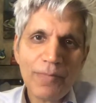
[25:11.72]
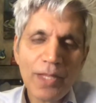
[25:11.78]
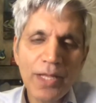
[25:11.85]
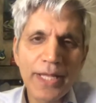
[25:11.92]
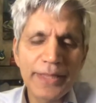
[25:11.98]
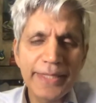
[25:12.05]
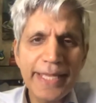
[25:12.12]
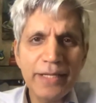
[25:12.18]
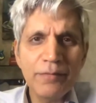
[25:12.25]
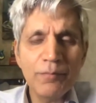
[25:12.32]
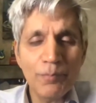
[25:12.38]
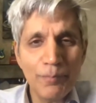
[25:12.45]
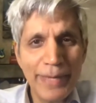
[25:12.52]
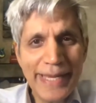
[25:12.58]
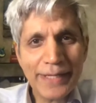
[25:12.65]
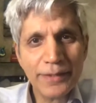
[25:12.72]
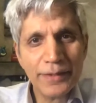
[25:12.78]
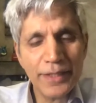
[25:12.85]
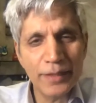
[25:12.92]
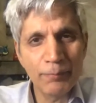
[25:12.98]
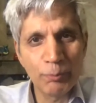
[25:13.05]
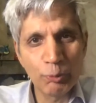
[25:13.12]
And then make
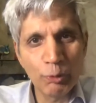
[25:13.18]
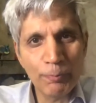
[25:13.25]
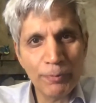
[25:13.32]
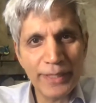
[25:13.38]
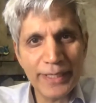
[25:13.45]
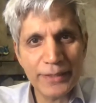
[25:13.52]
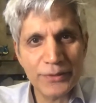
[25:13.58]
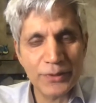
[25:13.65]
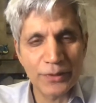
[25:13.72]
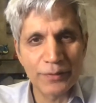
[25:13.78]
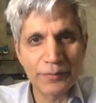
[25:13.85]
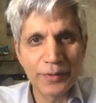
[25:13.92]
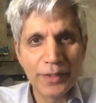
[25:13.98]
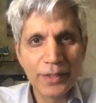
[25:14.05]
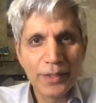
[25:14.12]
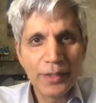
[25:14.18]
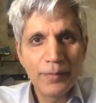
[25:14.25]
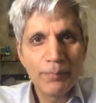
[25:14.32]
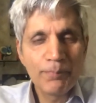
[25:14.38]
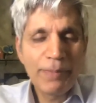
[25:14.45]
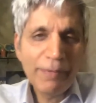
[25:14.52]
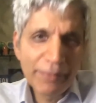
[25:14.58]
the appropriate sort of
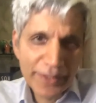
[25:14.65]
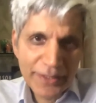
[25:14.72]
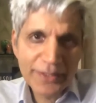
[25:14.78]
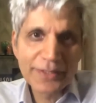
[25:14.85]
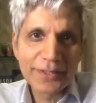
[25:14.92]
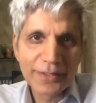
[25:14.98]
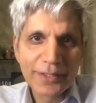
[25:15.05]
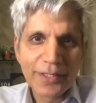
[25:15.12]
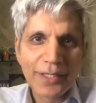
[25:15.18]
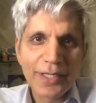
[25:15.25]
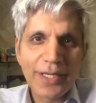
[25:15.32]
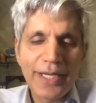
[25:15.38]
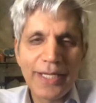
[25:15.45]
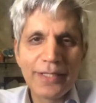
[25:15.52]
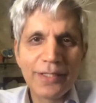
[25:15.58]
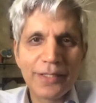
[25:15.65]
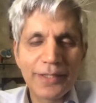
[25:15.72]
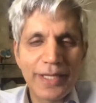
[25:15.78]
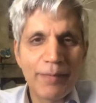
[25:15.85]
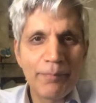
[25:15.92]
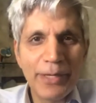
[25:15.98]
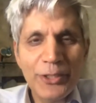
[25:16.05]
pivots in
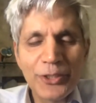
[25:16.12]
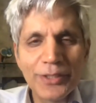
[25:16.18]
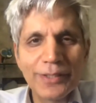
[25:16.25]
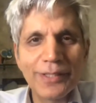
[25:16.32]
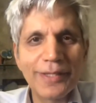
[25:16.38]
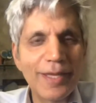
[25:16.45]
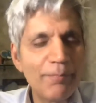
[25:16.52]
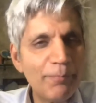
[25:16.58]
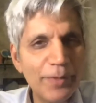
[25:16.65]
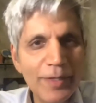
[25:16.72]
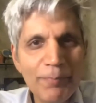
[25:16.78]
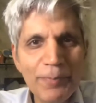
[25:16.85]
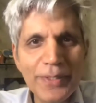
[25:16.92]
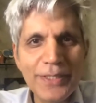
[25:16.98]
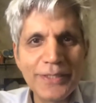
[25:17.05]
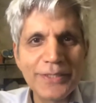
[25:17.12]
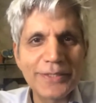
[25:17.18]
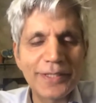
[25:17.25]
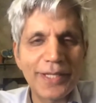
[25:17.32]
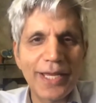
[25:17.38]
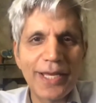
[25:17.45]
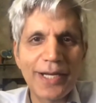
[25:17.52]
their mission, their purpose,
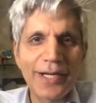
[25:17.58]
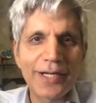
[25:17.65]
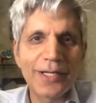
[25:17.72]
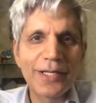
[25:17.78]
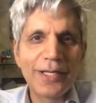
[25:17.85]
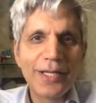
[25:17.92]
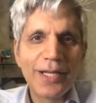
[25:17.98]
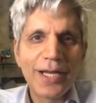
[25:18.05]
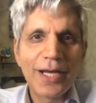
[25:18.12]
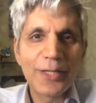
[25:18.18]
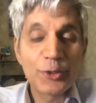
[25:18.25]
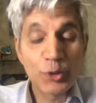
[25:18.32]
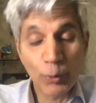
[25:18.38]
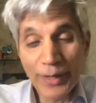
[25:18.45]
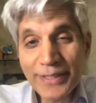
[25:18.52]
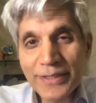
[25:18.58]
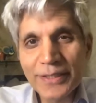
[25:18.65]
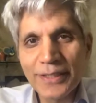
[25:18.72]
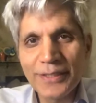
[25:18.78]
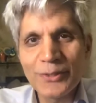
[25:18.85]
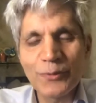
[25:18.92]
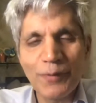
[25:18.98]
their
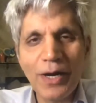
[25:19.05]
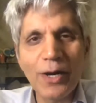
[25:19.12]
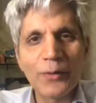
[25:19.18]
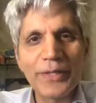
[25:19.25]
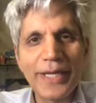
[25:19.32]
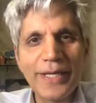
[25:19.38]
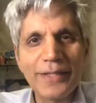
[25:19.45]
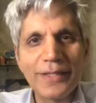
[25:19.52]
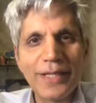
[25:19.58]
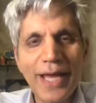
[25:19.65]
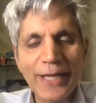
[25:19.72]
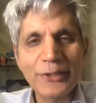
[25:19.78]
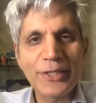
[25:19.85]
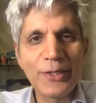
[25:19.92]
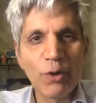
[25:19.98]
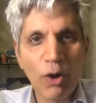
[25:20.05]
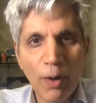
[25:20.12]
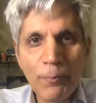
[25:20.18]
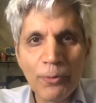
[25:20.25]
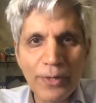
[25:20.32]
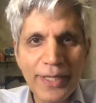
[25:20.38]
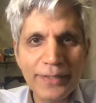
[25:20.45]
choices of how they actually
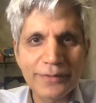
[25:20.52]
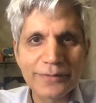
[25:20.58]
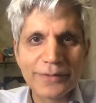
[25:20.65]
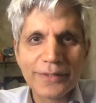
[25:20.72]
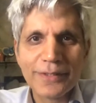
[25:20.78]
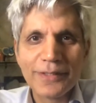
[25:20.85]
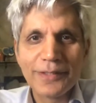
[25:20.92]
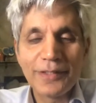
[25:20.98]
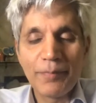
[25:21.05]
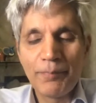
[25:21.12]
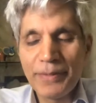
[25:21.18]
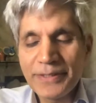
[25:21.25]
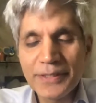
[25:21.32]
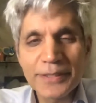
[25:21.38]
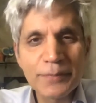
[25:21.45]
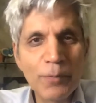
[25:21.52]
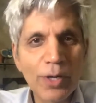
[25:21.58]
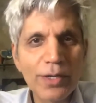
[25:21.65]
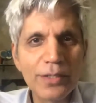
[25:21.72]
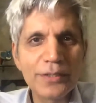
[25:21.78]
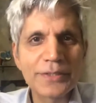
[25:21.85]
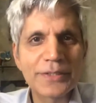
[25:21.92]
operate, their business
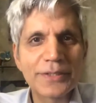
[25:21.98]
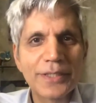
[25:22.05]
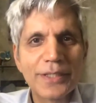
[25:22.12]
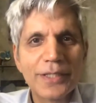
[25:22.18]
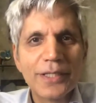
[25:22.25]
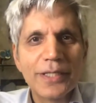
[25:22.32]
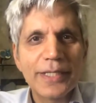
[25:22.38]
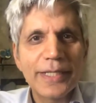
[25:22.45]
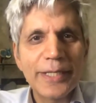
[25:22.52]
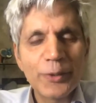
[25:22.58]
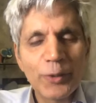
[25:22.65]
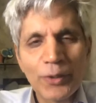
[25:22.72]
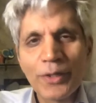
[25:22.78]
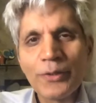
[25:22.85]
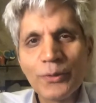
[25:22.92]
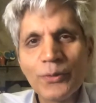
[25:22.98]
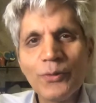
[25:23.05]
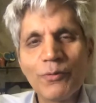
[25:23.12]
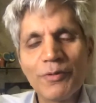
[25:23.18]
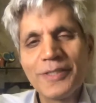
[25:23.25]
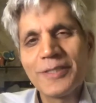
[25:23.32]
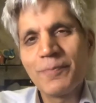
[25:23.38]
models, in order to
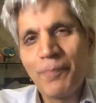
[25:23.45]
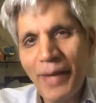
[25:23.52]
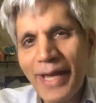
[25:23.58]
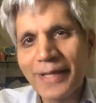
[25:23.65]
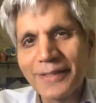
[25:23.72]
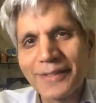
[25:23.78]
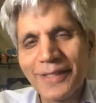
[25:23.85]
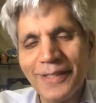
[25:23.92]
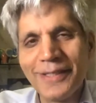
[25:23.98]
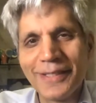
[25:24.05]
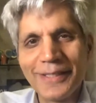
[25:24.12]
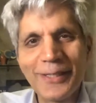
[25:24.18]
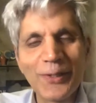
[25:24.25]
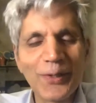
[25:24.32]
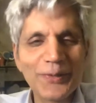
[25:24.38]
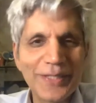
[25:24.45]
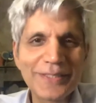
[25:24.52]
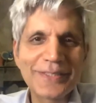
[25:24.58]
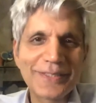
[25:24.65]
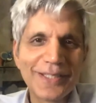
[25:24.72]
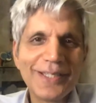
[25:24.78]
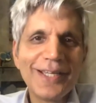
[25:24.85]
respect,
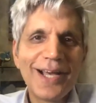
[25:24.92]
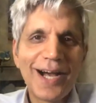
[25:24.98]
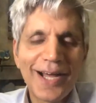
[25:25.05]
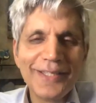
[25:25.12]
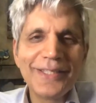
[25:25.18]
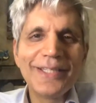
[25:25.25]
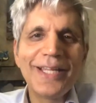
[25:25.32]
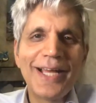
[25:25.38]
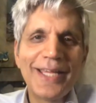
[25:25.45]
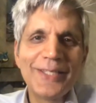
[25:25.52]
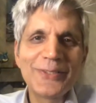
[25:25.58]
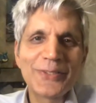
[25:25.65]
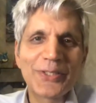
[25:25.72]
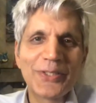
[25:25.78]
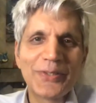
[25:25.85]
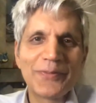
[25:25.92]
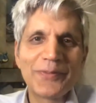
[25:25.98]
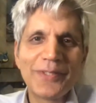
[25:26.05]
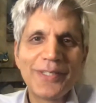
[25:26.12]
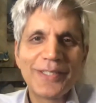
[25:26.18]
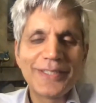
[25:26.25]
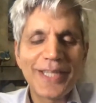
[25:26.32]
this underlying sort
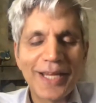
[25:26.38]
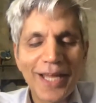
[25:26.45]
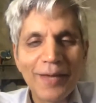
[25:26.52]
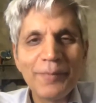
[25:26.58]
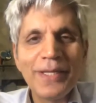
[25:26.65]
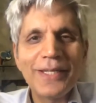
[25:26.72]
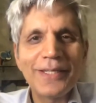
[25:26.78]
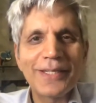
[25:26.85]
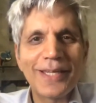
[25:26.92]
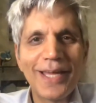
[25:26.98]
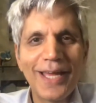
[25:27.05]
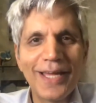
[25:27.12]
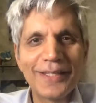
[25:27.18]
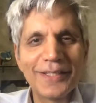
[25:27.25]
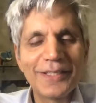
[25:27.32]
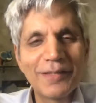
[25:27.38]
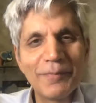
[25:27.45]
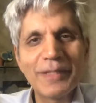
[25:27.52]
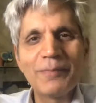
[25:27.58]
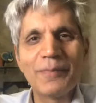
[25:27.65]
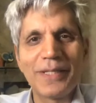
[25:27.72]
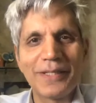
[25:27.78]
of dynamic and
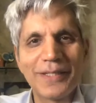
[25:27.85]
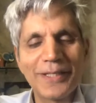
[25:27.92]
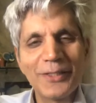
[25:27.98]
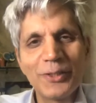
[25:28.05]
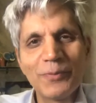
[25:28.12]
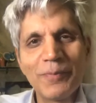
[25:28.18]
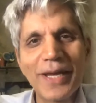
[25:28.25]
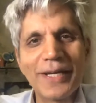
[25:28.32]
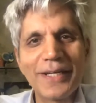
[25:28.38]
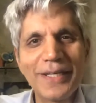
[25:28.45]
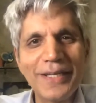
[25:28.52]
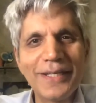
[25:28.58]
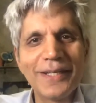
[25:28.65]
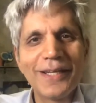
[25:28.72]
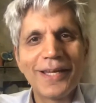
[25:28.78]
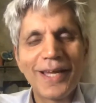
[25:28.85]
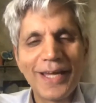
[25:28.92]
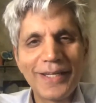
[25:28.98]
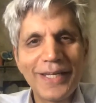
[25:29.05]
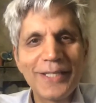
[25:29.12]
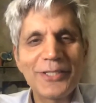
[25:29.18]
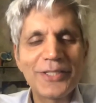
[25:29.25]
commitment that humanity
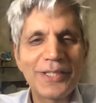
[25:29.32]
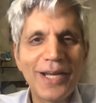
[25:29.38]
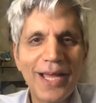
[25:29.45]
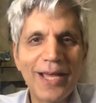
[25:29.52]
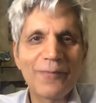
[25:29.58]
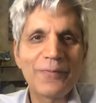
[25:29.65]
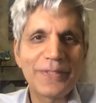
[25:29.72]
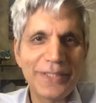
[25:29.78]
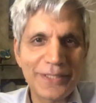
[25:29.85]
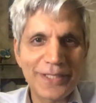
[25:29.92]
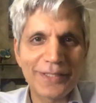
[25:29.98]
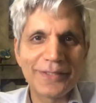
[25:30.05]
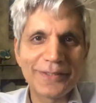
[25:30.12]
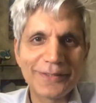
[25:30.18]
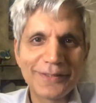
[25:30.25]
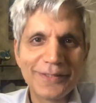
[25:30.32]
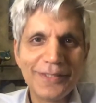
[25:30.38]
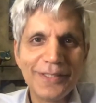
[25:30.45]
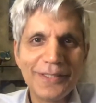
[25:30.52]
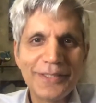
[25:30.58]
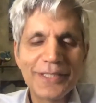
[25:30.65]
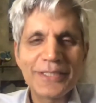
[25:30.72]
and nature have with each other.
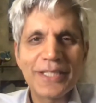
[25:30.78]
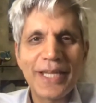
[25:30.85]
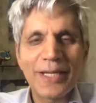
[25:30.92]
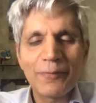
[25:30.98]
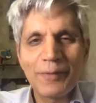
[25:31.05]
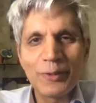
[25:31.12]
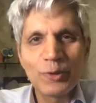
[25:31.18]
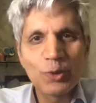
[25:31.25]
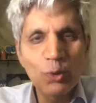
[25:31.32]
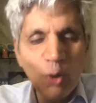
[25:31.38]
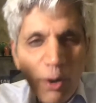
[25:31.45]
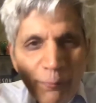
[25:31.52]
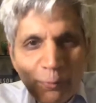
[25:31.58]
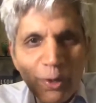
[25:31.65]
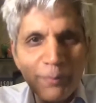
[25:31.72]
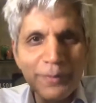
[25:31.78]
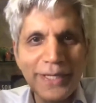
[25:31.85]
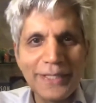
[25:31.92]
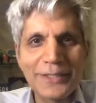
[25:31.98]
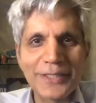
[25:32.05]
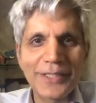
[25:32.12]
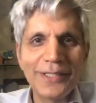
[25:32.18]
Just like we draw from
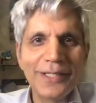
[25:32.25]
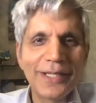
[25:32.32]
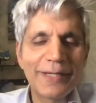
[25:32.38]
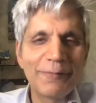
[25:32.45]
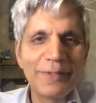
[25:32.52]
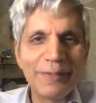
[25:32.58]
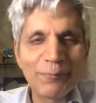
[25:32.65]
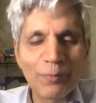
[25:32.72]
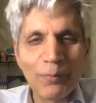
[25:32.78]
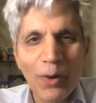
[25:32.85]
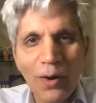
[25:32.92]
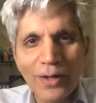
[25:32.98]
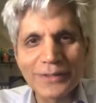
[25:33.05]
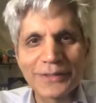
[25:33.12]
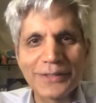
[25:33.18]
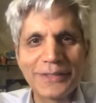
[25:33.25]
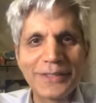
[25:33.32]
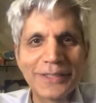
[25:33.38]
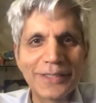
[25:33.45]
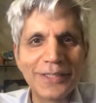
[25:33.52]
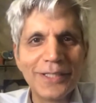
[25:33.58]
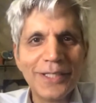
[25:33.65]
nature, everything from
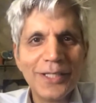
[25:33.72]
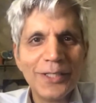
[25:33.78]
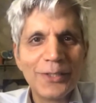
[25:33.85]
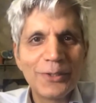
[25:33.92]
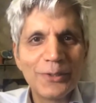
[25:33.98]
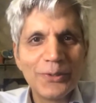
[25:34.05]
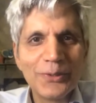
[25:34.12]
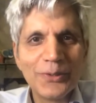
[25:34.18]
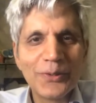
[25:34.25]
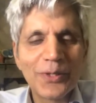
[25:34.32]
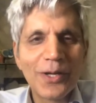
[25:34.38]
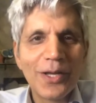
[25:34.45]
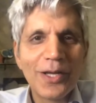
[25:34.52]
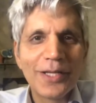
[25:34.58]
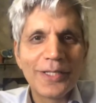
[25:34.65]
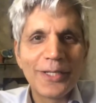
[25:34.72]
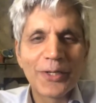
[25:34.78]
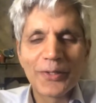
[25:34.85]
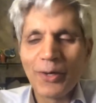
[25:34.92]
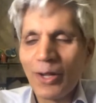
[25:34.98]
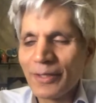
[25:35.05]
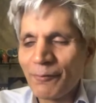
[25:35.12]
oxygen to
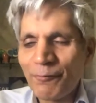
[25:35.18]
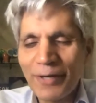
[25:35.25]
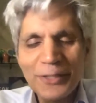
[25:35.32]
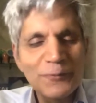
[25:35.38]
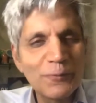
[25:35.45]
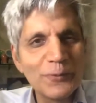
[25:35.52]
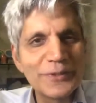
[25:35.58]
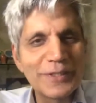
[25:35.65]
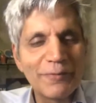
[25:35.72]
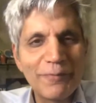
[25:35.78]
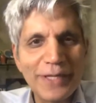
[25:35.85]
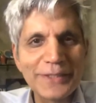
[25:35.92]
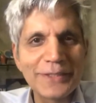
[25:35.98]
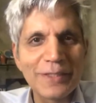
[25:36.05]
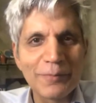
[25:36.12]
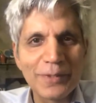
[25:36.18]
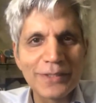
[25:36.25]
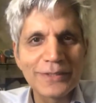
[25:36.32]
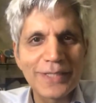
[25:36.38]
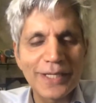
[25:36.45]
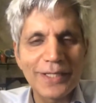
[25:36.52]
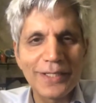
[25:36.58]
all the fresh fruits and
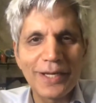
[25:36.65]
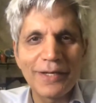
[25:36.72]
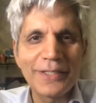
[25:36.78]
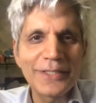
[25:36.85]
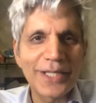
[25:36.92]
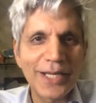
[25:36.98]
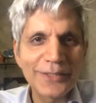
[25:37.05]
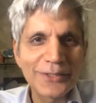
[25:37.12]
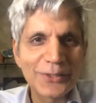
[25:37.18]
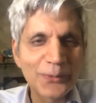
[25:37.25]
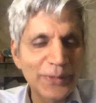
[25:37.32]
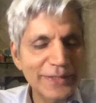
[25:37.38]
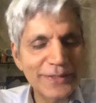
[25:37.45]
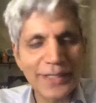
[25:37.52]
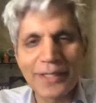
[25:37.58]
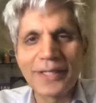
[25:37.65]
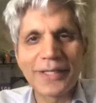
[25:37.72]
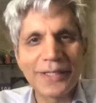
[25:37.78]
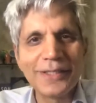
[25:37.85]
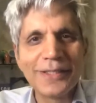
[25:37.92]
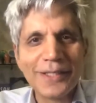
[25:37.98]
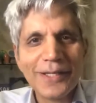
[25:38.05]
vegetables that nourish us to
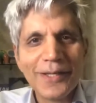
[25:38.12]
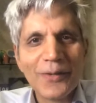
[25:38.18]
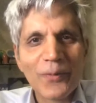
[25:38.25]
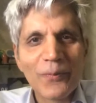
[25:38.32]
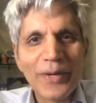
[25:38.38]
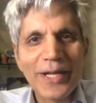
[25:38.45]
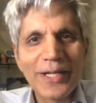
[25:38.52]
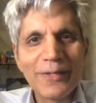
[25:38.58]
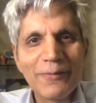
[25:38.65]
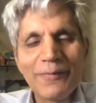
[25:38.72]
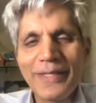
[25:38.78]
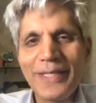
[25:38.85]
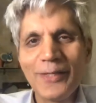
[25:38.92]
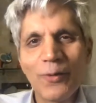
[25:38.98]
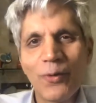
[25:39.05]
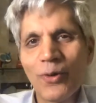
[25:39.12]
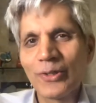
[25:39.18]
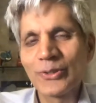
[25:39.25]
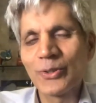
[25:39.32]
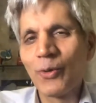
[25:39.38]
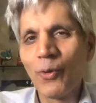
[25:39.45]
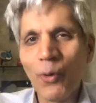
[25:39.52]
etc. Well, we
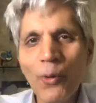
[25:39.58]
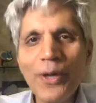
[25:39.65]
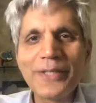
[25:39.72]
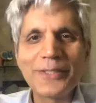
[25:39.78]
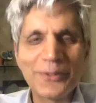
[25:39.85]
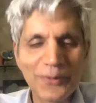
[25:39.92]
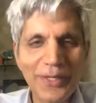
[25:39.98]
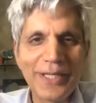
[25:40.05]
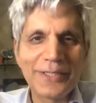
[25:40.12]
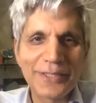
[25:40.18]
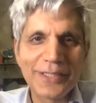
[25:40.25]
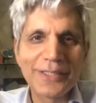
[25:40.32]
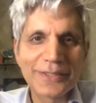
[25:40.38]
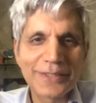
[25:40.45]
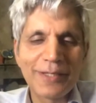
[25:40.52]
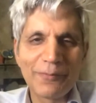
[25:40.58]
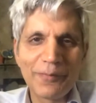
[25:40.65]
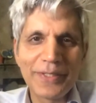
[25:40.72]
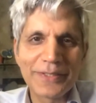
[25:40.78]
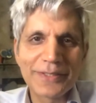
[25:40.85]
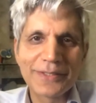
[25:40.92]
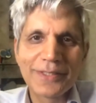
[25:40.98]
also owe it to nature in some
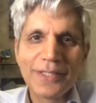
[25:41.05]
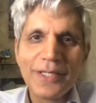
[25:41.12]
ways.